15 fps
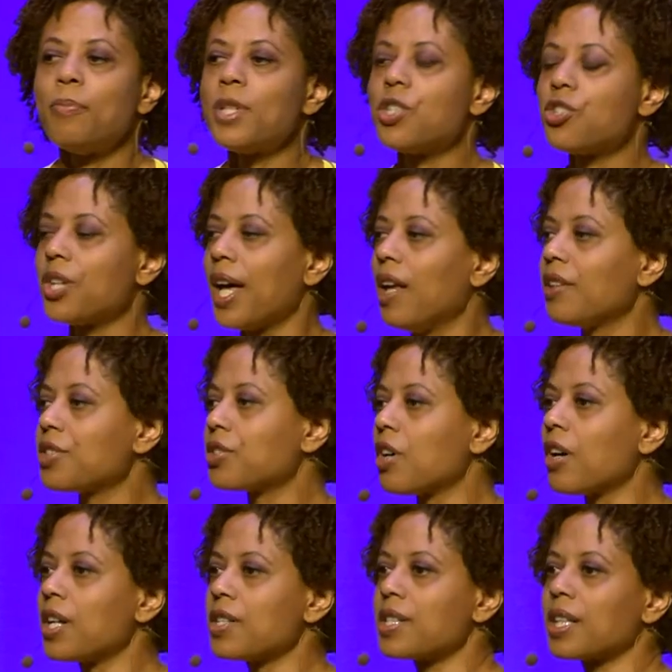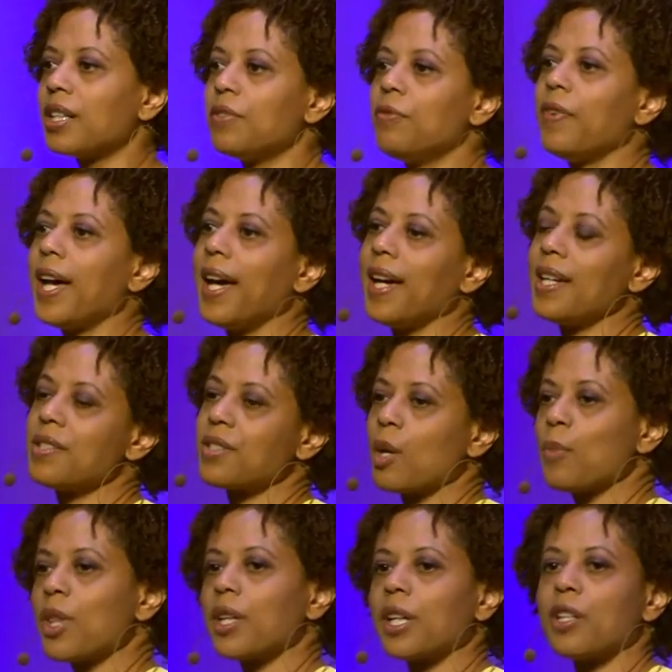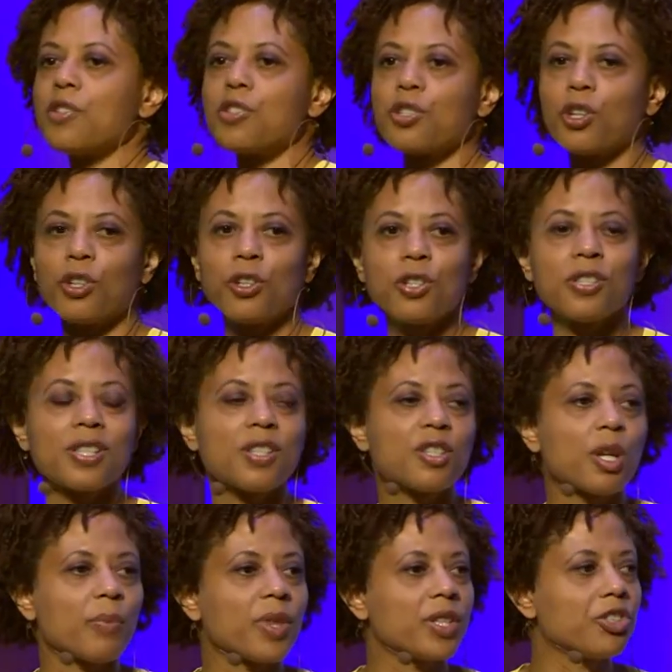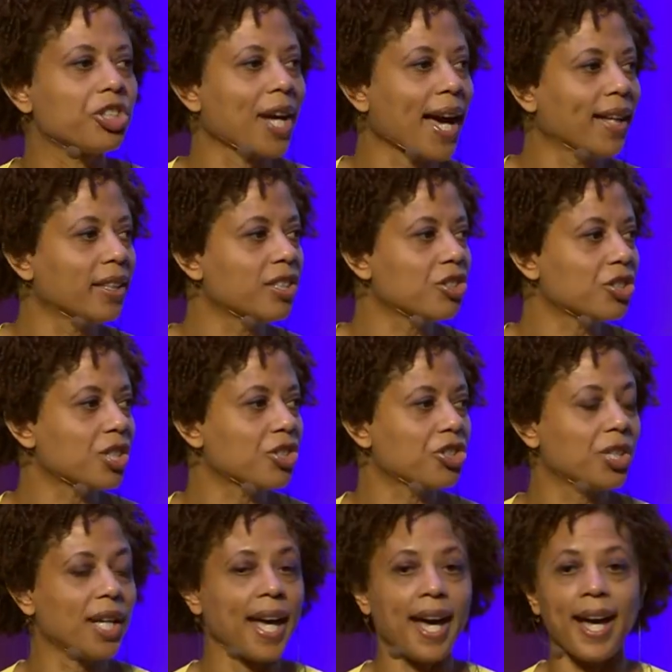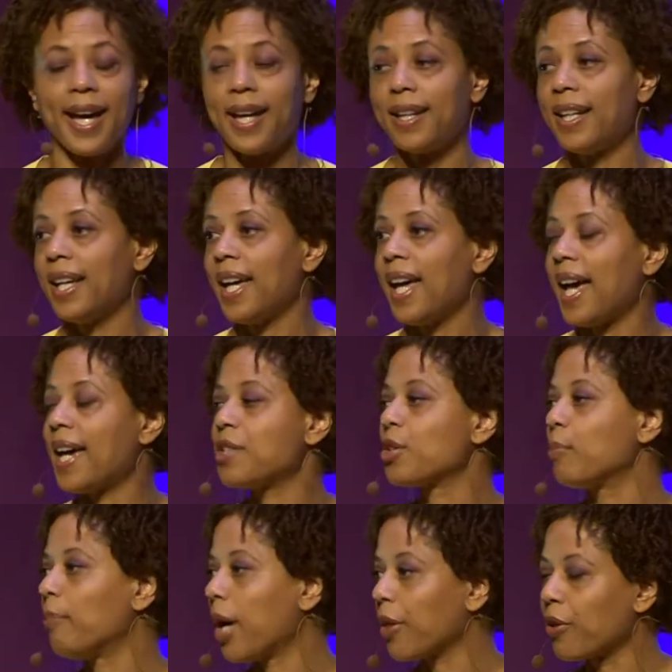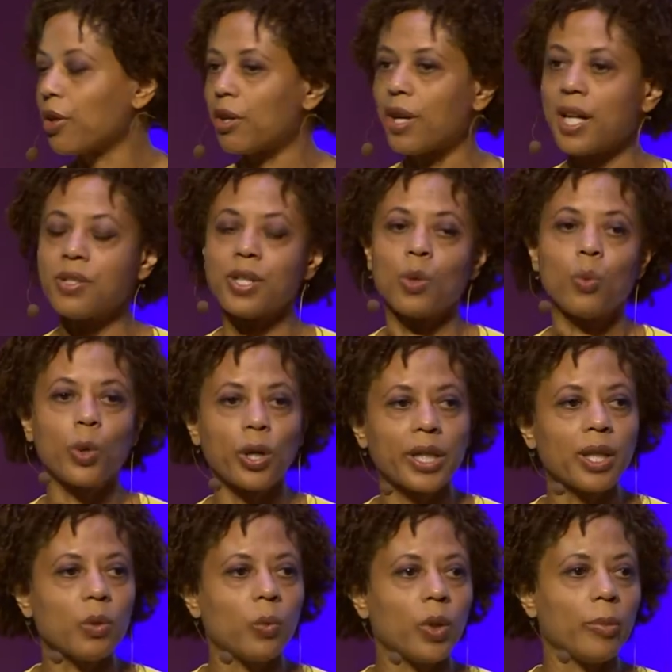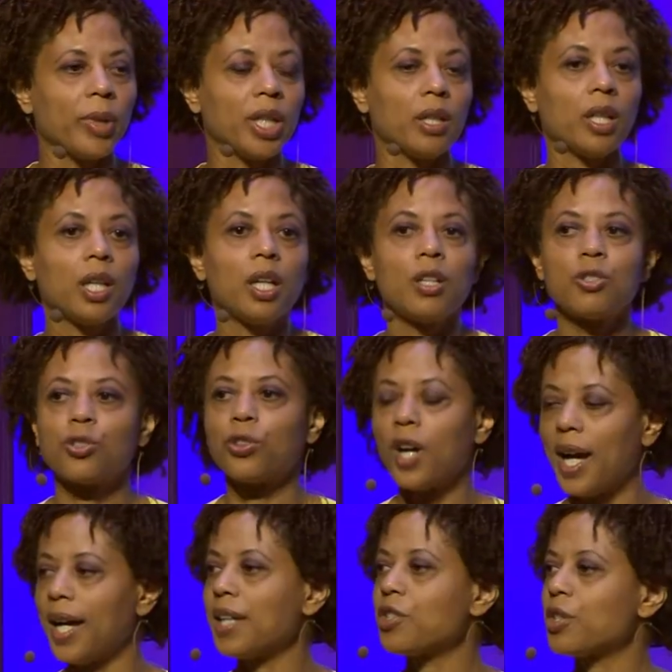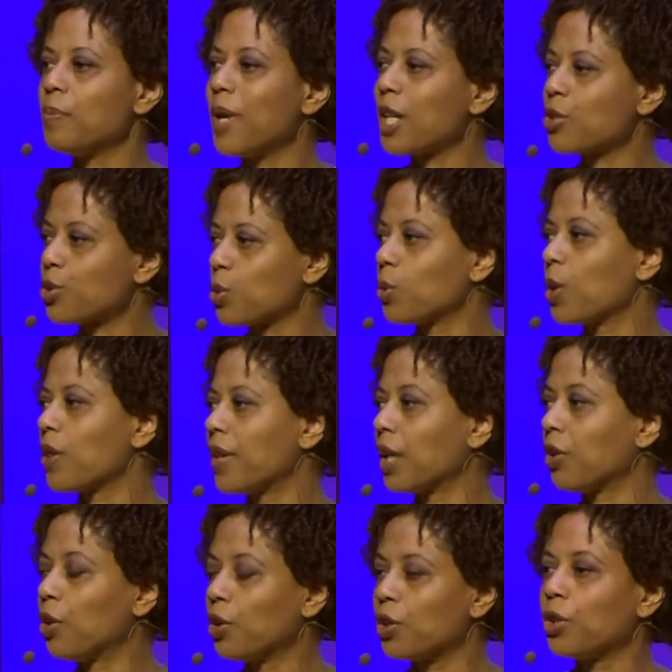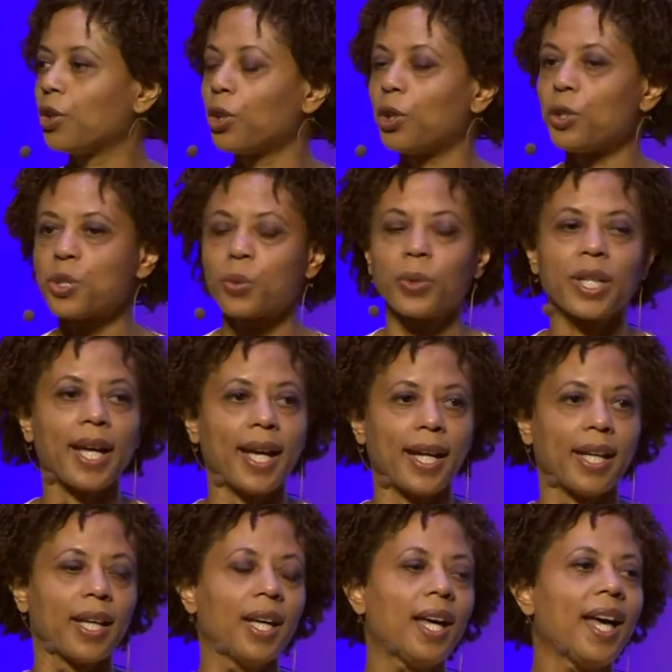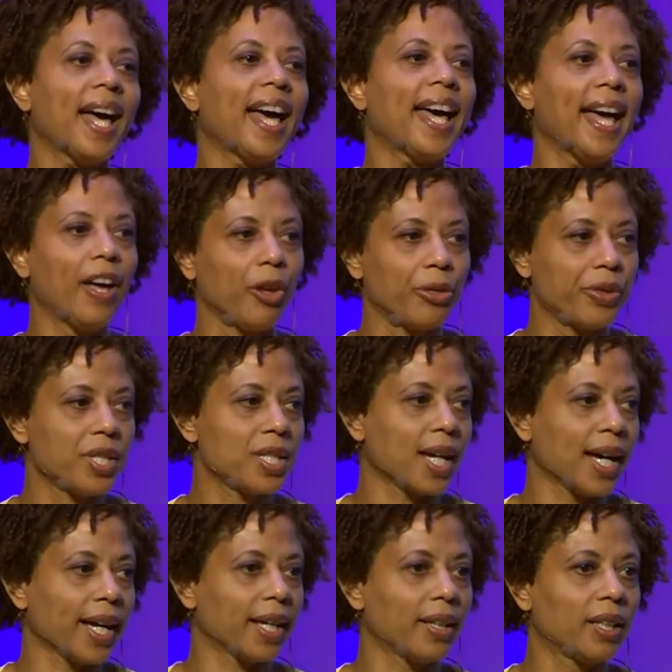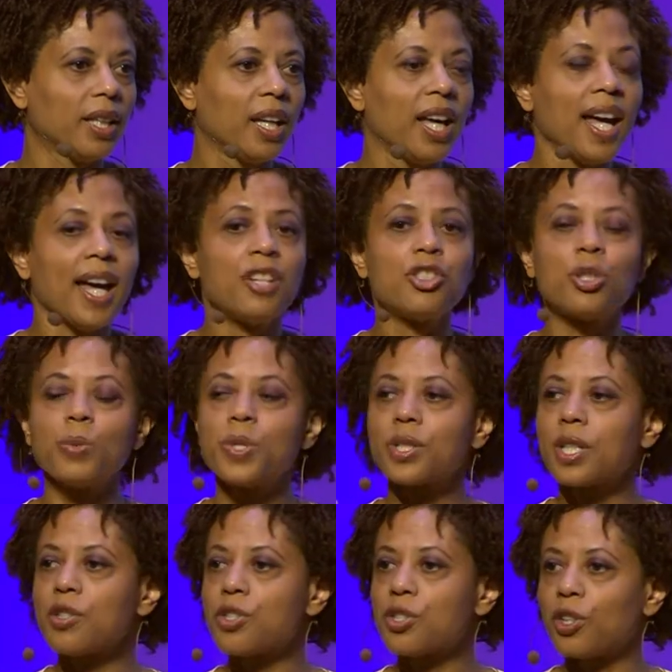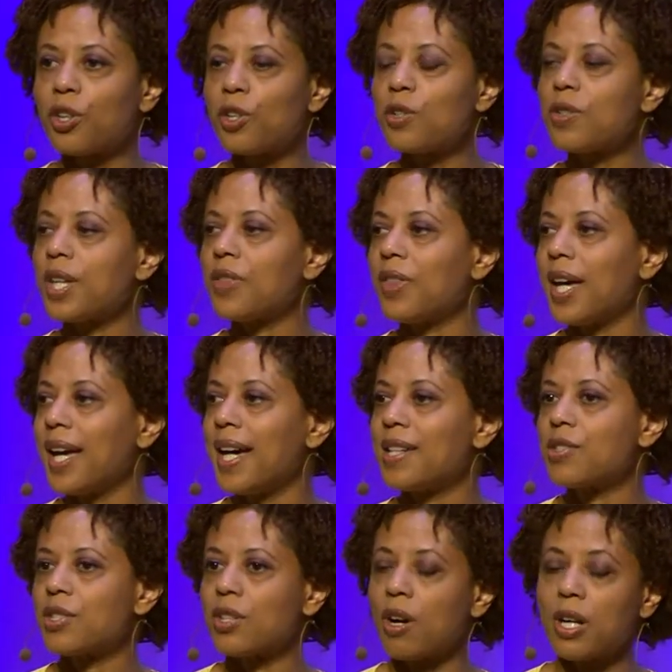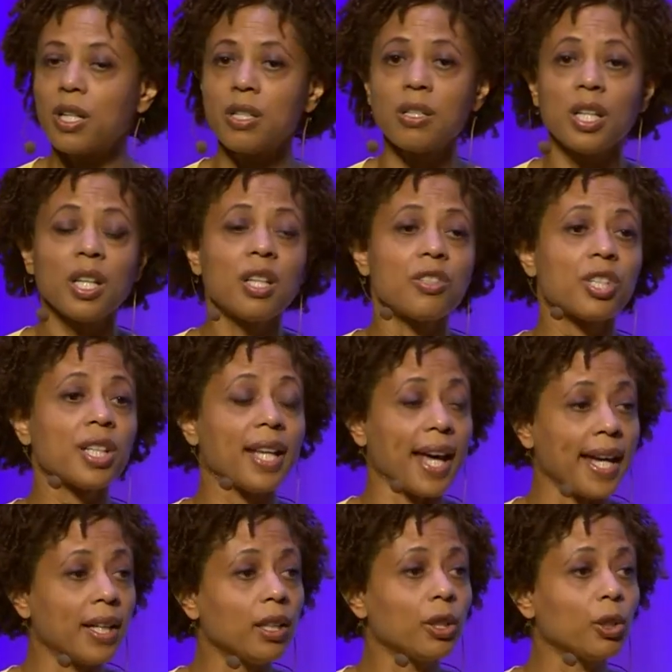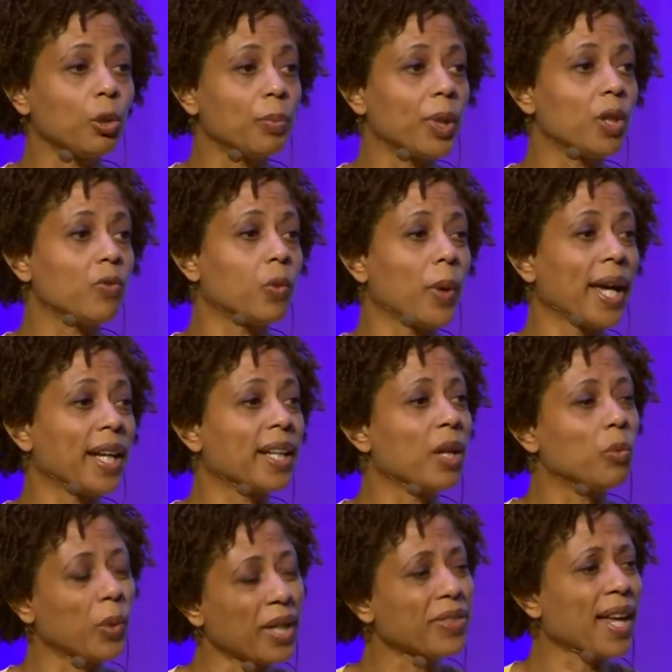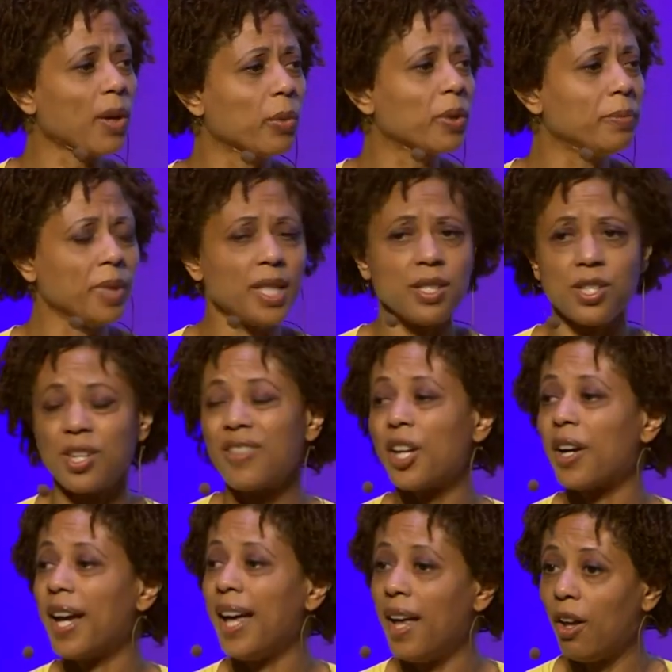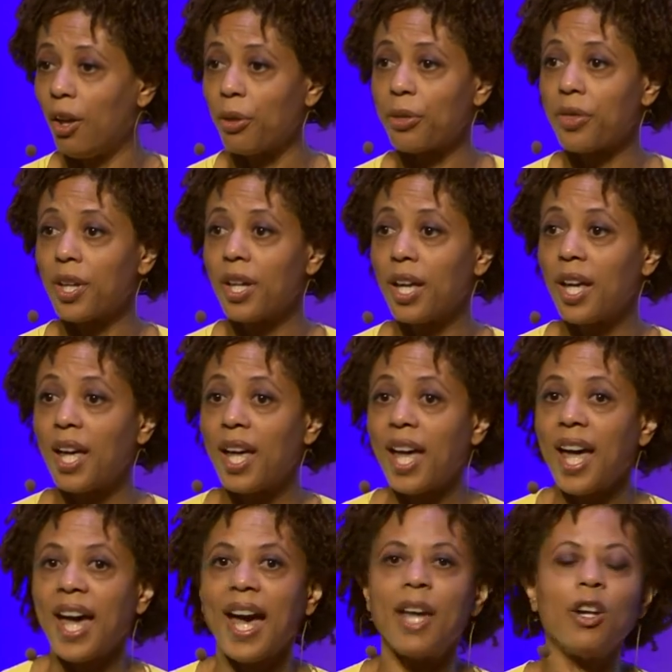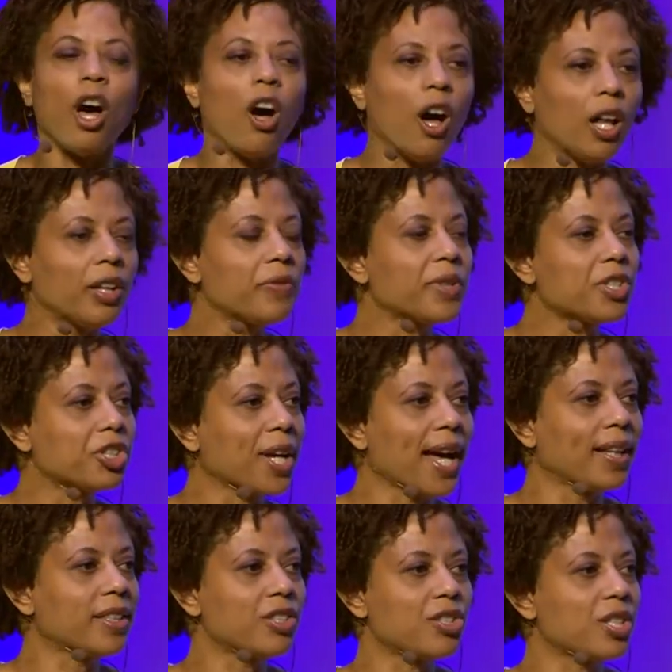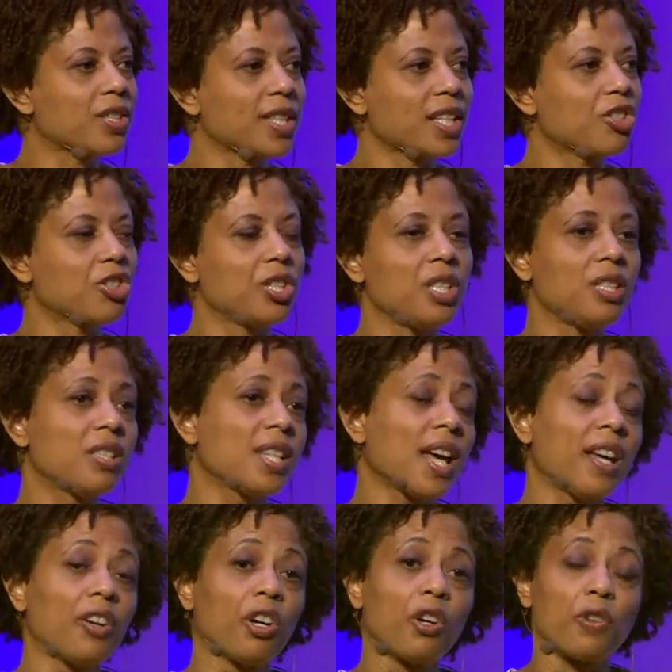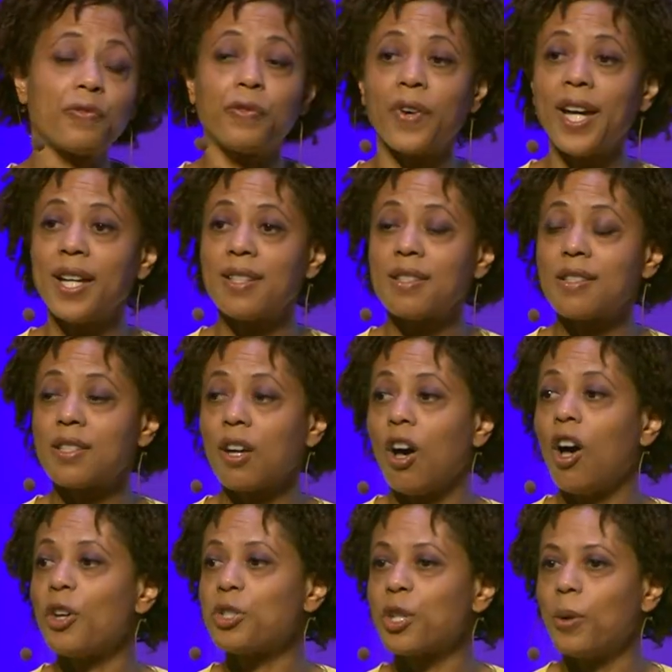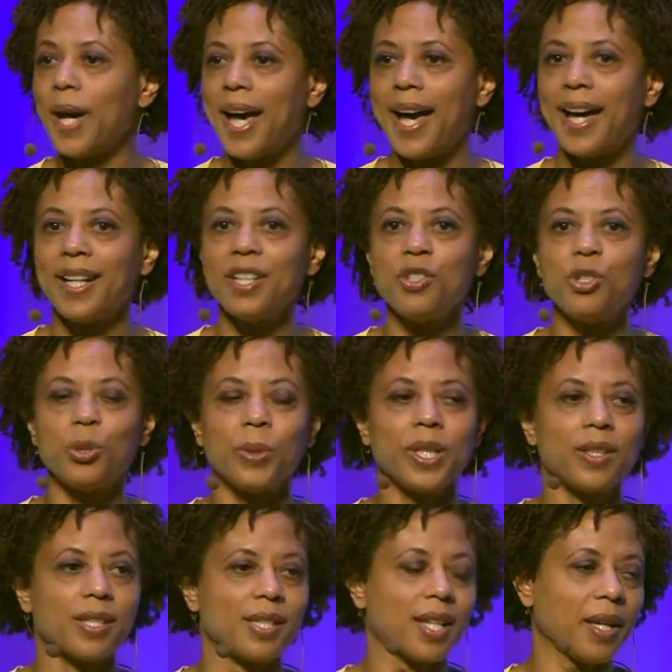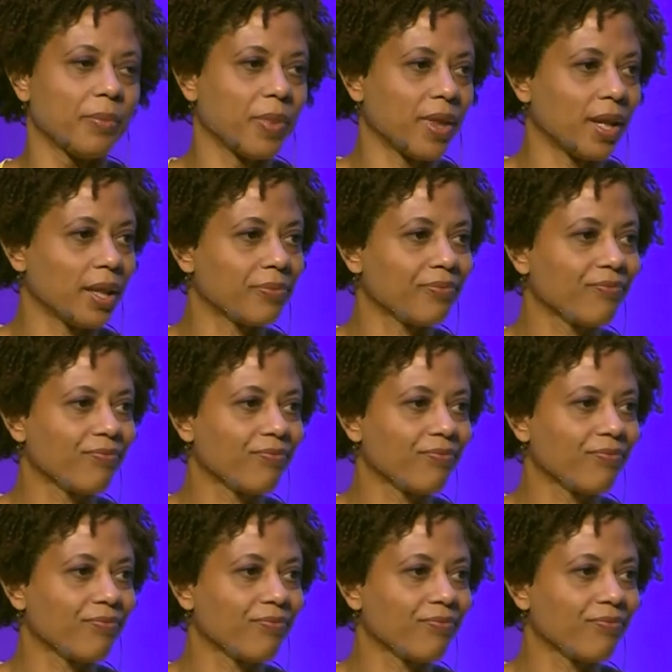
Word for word: Michelle started to convey some of the concerns and some of the challenges she had as a mother, as a working woman, trying to make sure that her girls were getting a healthy diet. And she was concerned that they had started to gain a little bit of weight and what that would mean to their health. And all of the challenges that she said her friends also had in doing the same thing.